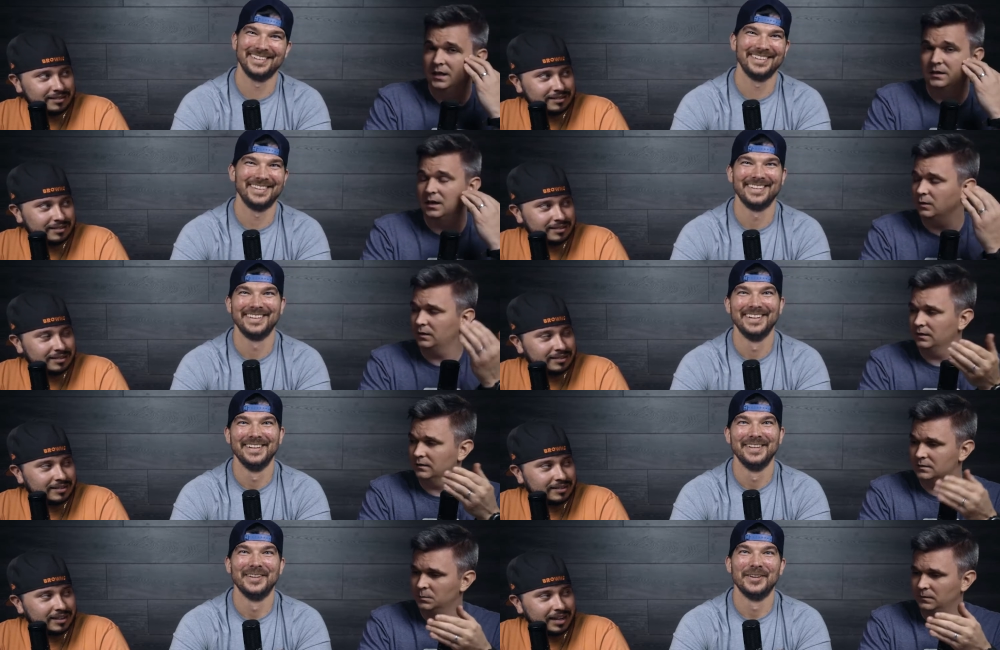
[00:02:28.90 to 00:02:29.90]
Speaker 1: the only thing
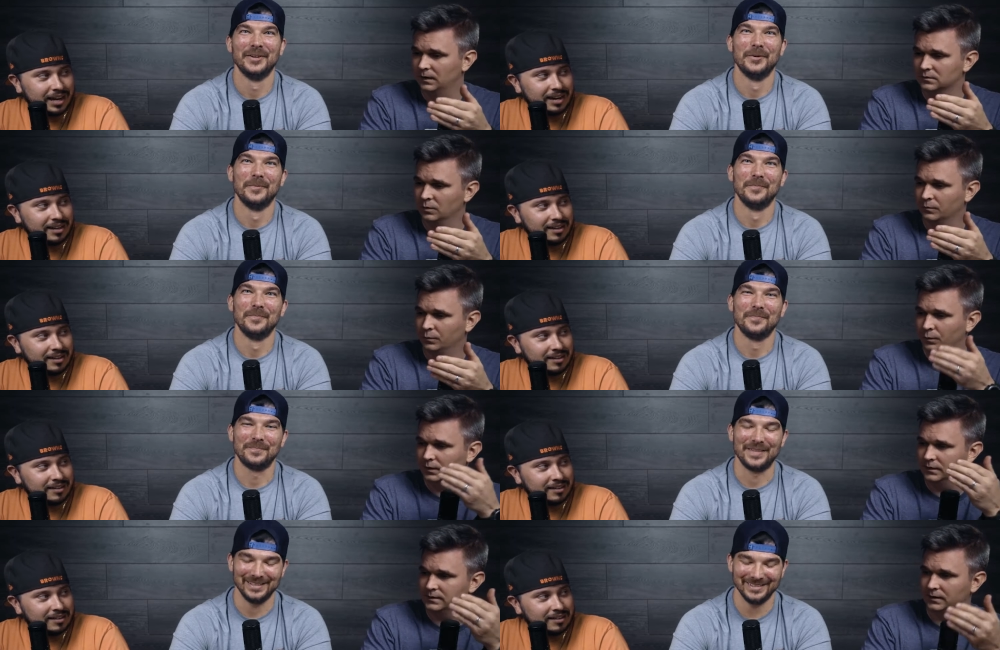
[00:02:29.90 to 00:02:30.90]
this movie has going for
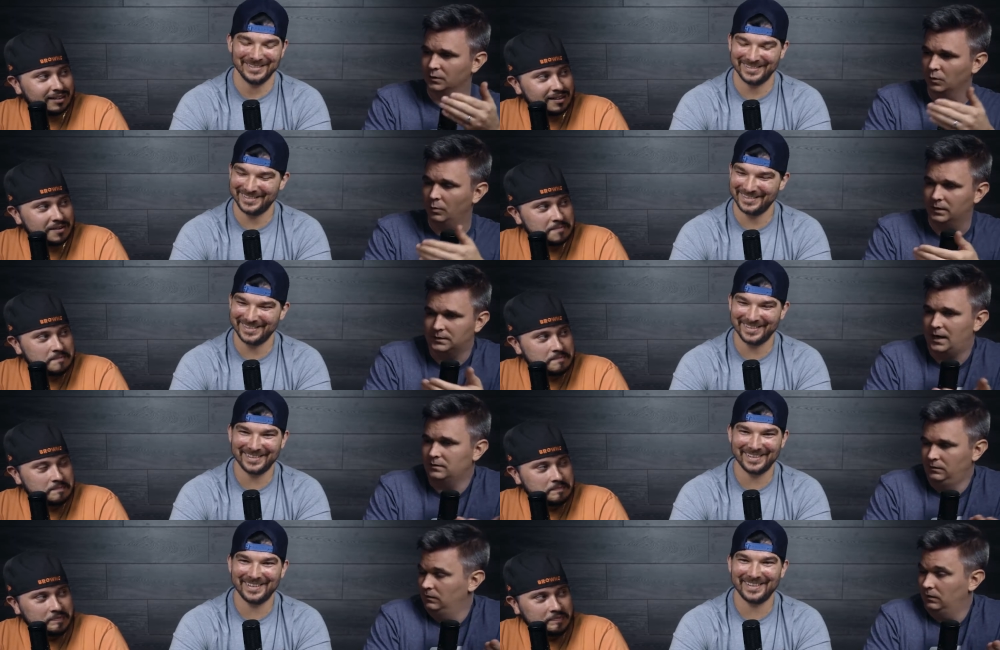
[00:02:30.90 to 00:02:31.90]
it is that the robots
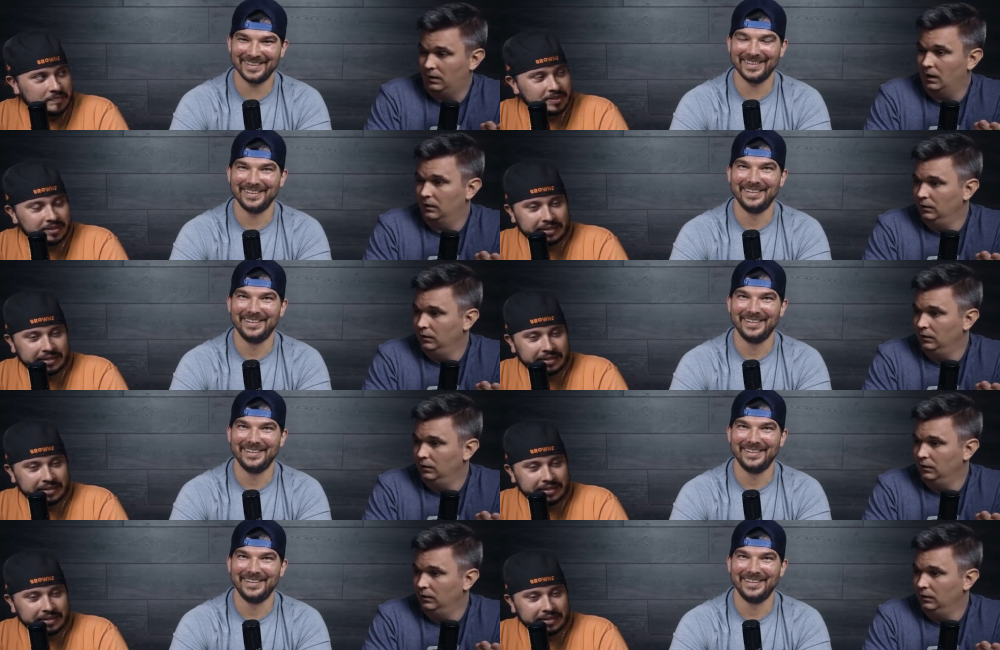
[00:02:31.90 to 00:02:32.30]
actually look kind of